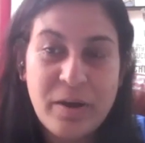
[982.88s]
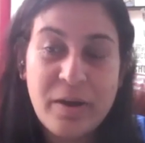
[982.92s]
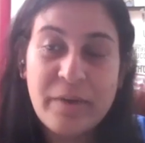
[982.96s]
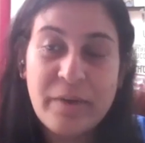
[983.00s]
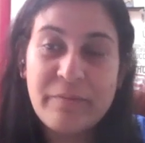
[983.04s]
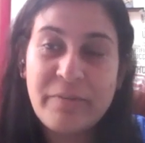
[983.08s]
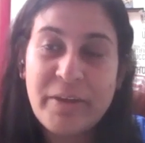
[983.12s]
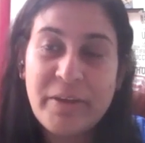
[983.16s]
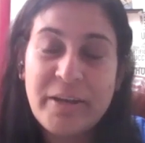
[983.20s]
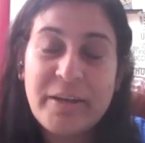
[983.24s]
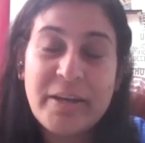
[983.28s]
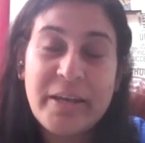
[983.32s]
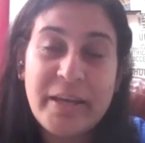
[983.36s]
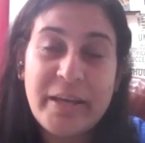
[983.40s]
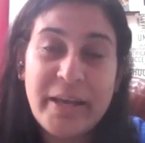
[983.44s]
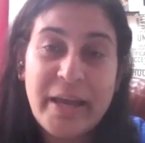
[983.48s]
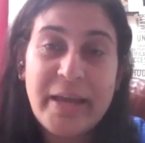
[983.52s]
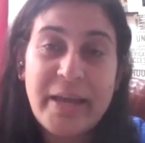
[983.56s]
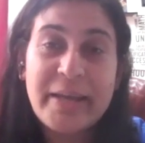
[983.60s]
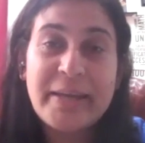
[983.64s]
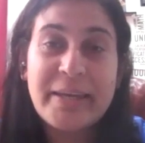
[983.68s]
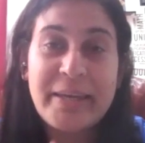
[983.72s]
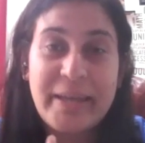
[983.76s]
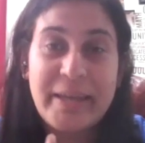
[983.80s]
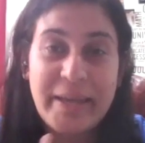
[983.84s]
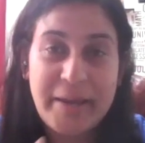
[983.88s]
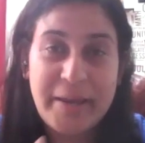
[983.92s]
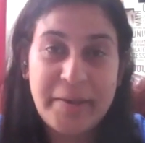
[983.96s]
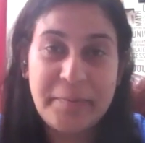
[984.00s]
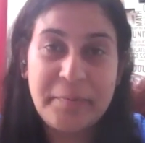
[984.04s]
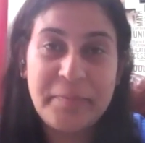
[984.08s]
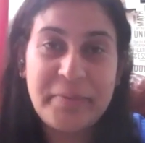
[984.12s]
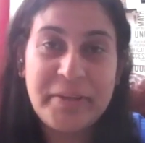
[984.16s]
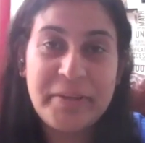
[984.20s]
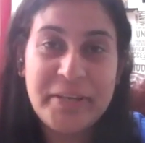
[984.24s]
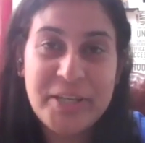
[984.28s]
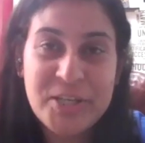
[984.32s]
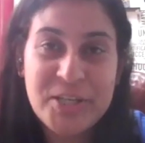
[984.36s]
when AI
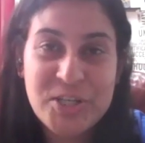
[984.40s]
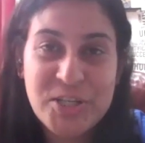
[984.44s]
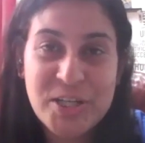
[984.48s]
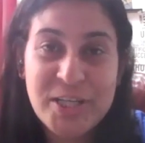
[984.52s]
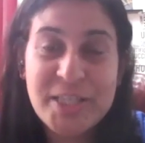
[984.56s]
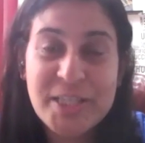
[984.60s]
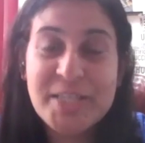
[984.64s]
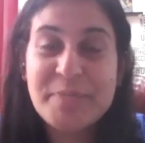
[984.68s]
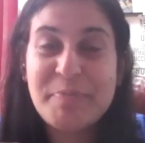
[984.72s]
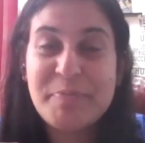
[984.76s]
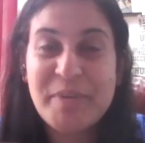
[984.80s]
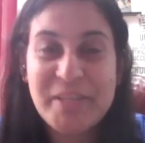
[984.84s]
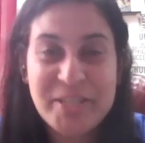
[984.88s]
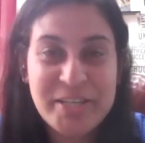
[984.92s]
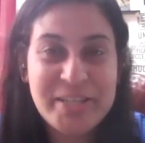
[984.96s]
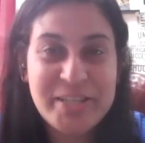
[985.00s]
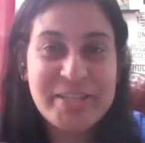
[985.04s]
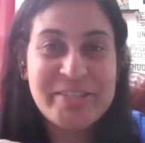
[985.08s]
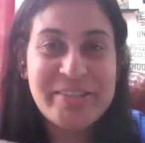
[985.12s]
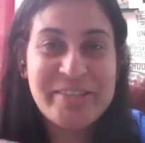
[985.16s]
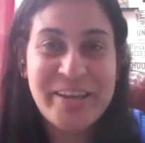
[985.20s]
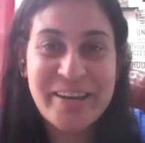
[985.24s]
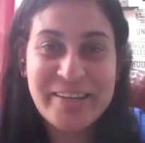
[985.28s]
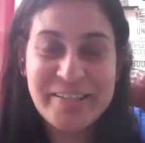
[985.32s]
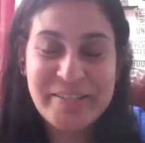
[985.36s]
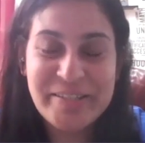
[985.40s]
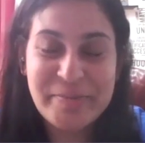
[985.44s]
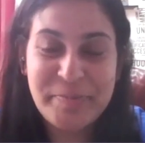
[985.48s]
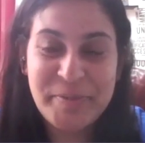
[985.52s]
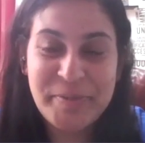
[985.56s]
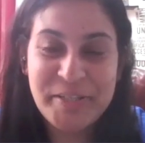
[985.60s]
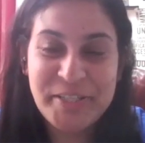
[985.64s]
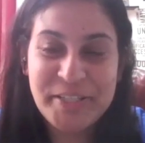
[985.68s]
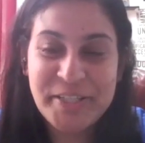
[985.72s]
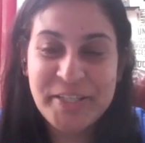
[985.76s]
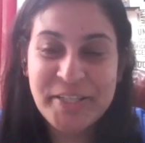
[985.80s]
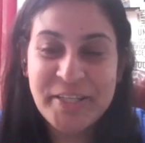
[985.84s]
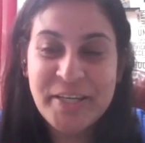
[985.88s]
came initially, especially
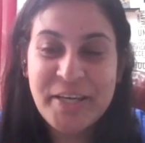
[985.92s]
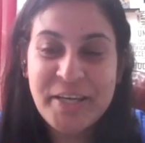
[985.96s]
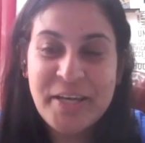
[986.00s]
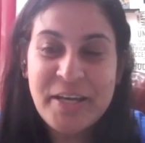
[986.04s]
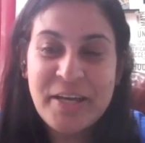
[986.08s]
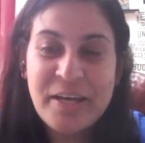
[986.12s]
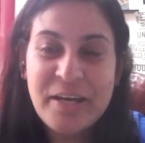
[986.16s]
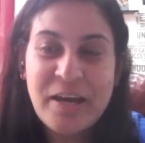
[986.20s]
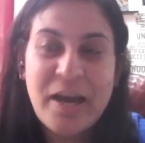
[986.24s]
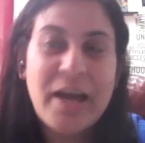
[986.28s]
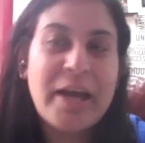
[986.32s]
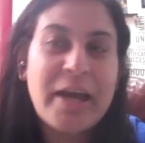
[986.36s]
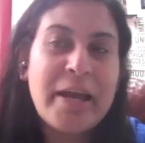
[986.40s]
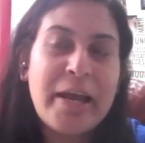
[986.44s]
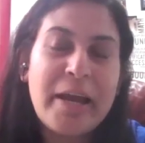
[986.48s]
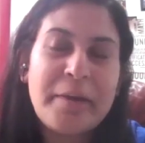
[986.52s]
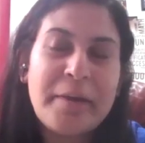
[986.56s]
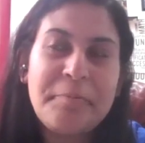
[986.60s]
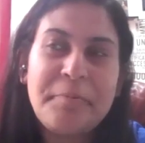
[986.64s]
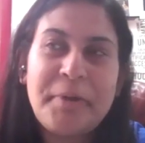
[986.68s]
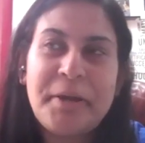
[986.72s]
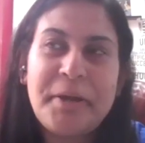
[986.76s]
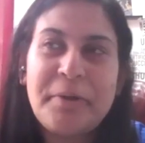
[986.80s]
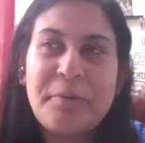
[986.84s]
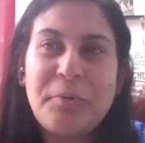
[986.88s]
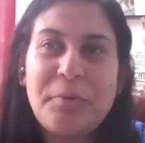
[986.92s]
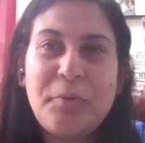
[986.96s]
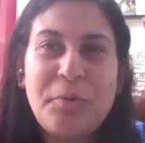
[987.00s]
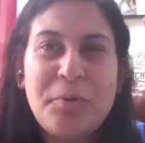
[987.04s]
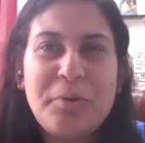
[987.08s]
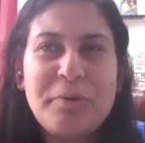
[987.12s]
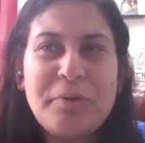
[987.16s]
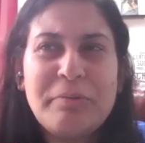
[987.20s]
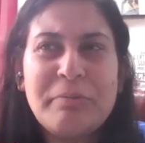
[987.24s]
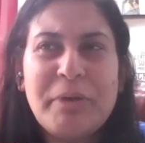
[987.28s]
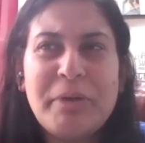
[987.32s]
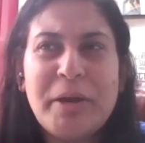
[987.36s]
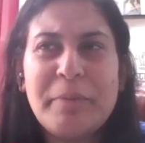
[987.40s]
ChatGPT, I had my
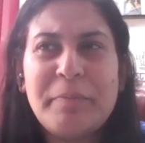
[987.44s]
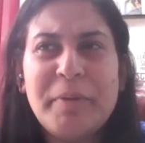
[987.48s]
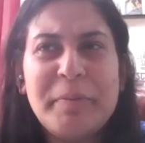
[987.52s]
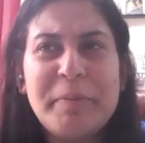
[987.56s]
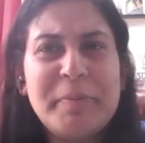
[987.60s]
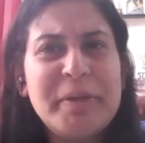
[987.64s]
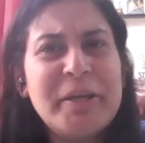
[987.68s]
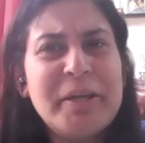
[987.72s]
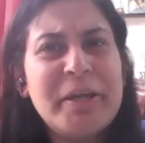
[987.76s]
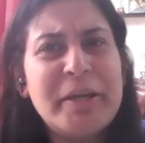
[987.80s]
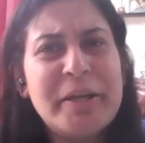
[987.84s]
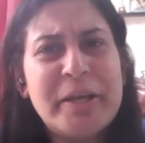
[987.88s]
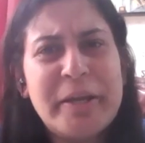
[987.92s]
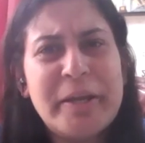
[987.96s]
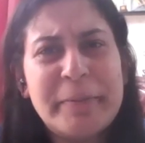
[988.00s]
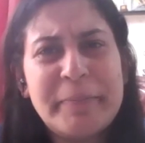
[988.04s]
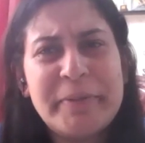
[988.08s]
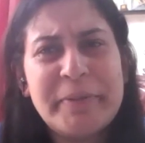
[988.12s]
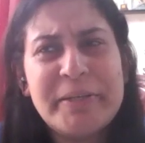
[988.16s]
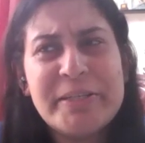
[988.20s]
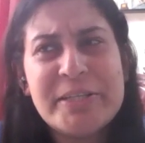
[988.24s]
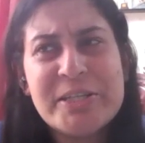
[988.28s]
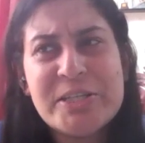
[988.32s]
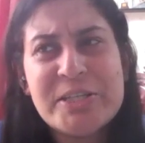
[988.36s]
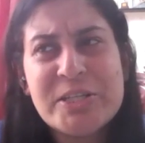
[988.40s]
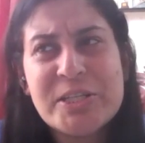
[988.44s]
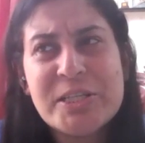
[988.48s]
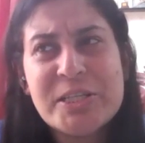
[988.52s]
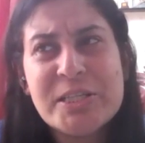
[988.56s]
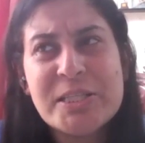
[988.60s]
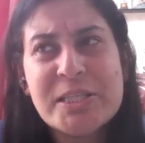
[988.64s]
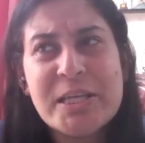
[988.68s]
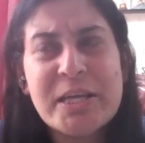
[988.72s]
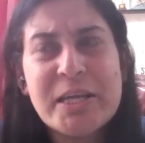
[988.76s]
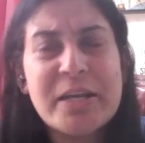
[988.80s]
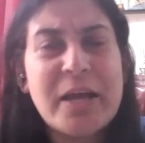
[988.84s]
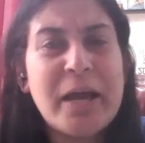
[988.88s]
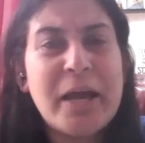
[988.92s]
own maybe
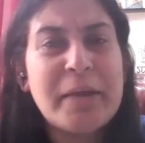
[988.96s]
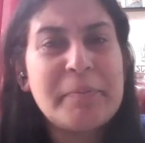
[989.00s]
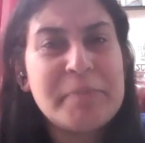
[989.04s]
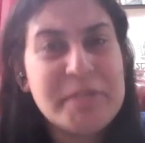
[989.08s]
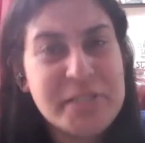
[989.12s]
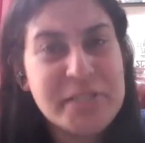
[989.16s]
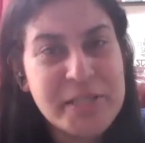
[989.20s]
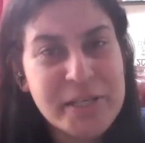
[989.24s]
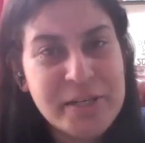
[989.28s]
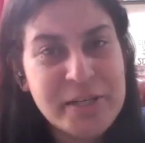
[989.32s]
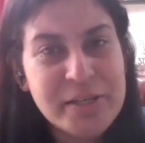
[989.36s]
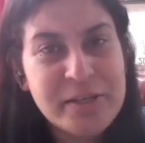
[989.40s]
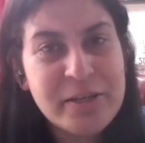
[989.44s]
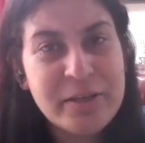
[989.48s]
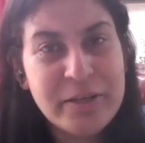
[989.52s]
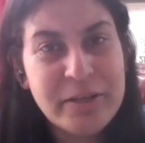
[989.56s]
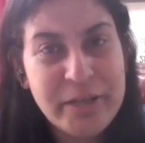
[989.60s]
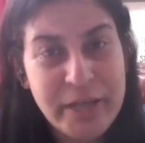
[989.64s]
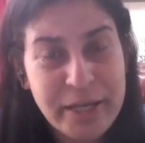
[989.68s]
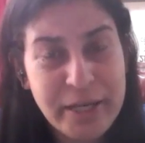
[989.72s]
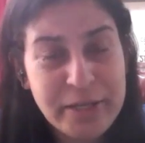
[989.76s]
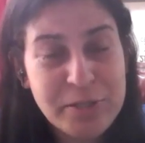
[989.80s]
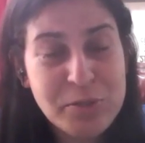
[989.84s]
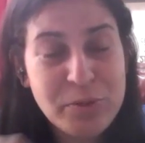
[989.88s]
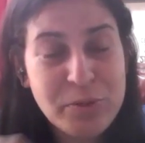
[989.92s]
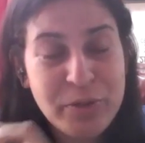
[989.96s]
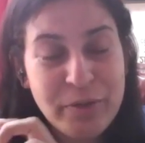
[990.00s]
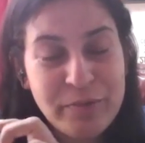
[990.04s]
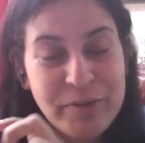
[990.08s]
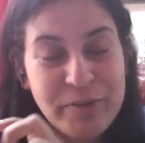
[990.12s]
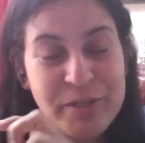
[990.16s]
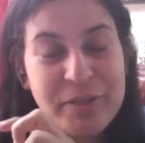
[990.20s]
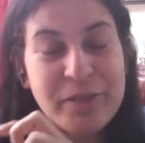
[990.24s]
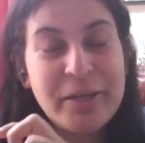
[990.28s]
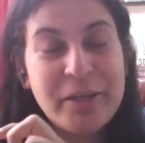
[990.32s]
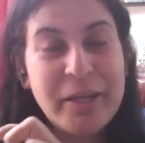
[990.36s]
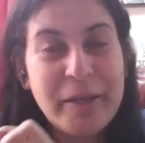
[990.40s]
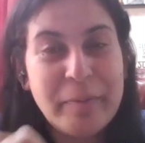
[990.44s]
inhibitions, and I'm still yet to give
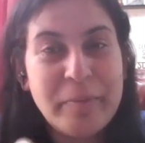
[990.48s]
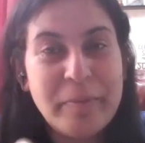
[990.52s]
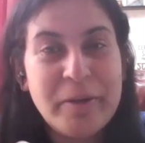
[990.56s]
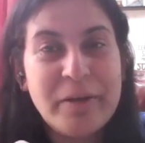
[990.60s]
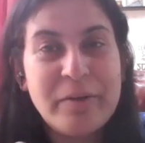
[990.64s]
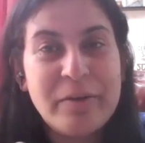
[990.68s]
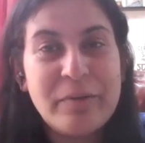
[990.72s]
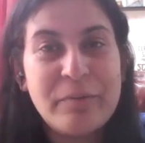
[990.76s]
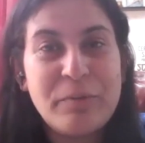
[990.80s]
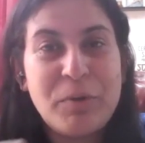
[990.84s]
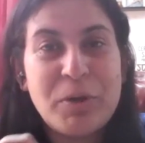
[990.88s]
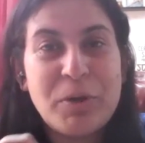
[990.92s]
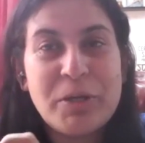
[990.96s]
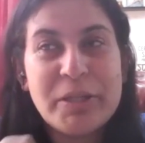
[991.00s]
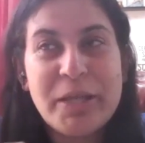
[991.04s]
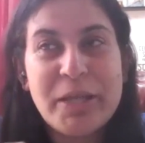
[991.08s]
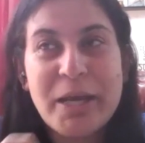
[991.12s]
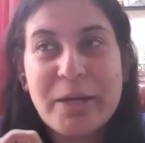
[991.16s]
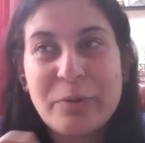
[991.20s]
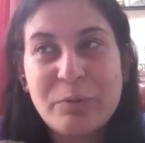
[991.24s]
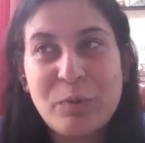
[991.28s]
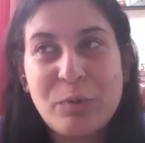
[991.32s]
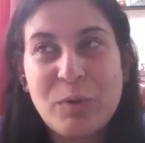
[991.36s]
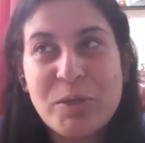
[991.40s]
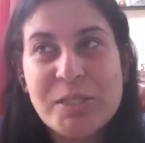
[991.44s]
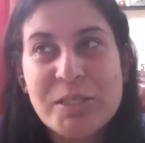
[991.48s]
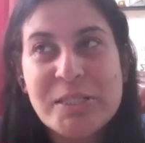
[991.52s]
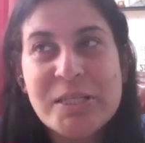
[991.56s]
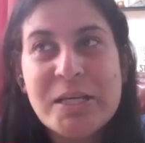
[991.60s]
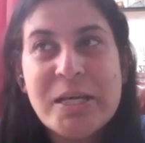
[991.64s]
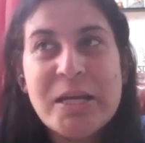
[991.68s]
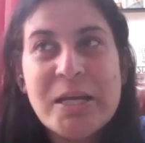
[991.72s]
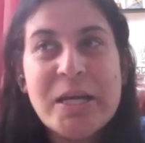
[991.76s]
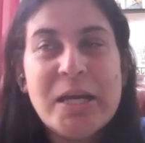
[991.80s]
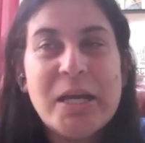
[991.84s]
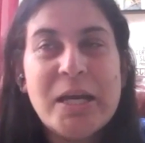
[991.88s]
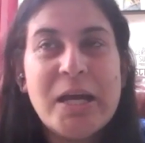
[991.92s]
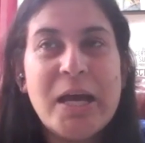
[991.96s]
it a label what that was.
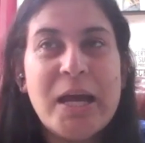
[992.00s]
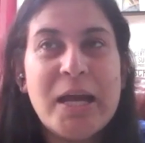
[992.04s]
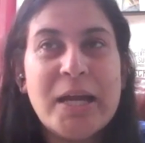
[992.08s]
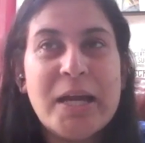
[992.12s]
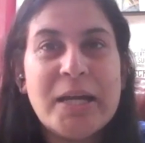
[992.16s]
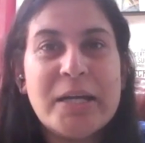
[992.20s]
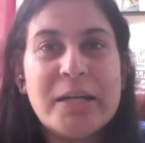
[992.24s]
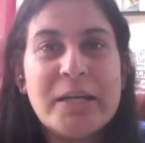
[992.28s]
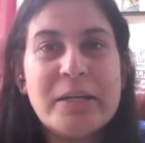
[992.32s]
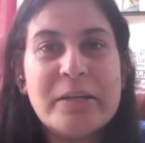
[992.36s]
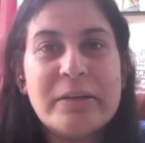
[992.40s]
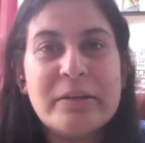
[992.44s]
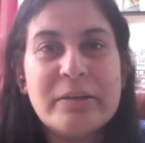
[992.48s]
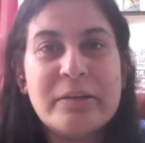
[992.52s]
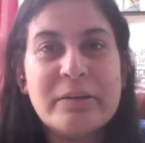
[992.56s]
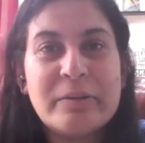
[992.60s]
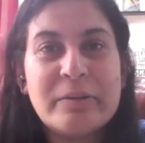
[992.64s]
And